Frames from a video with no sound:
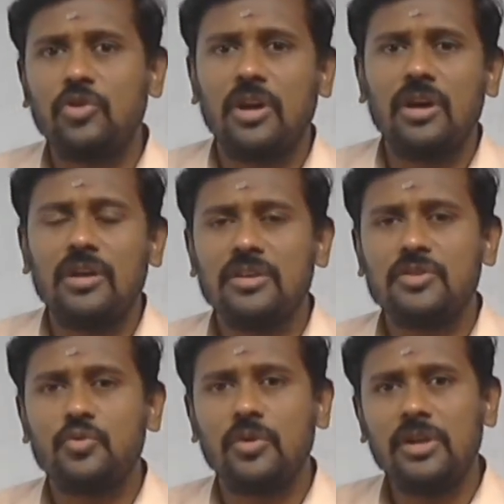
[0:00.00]
draw
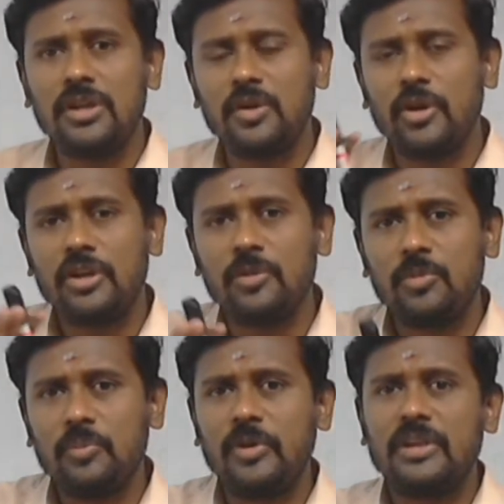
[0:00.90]
is only going to
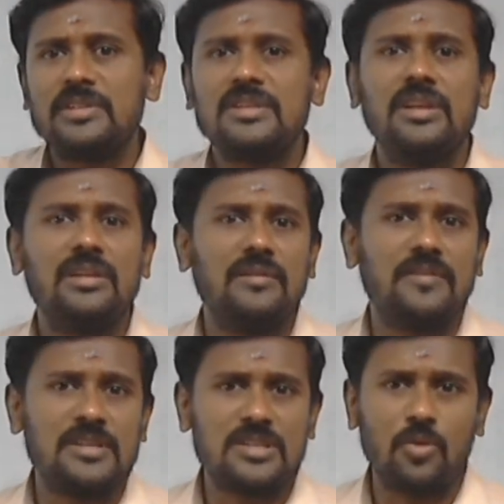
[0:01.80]
be placed in the first